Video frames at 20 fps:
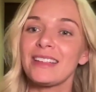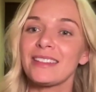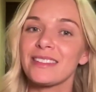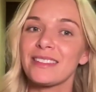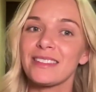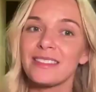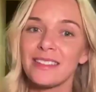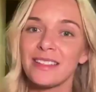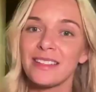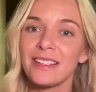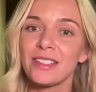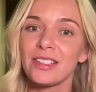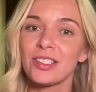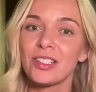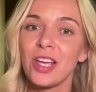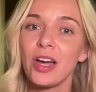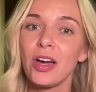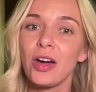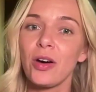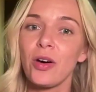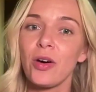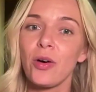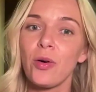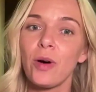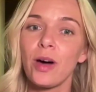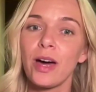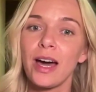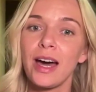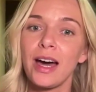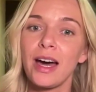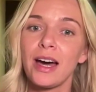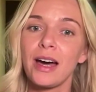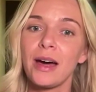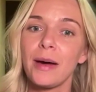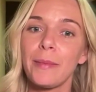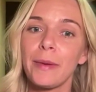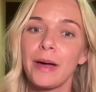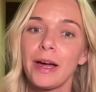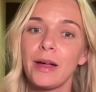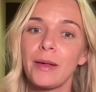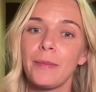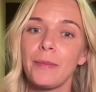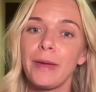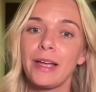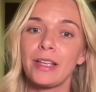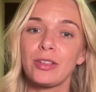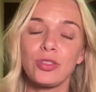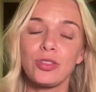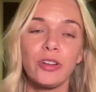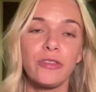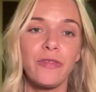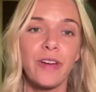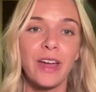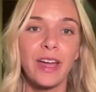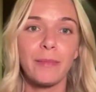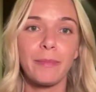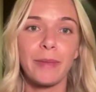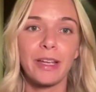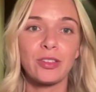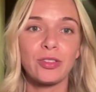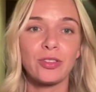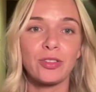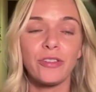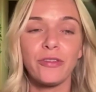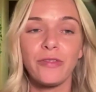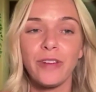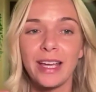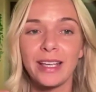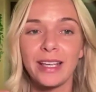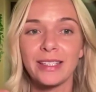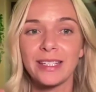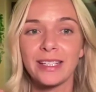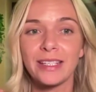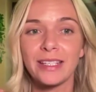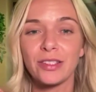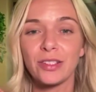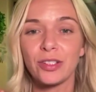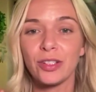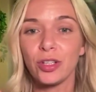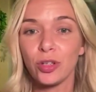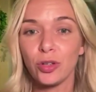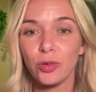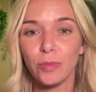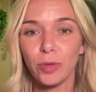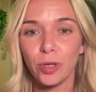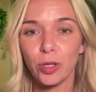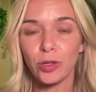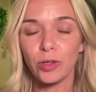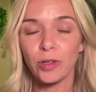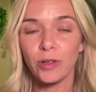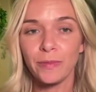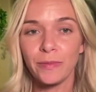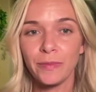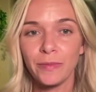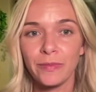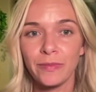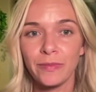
yes. So menstrual phase is new moon.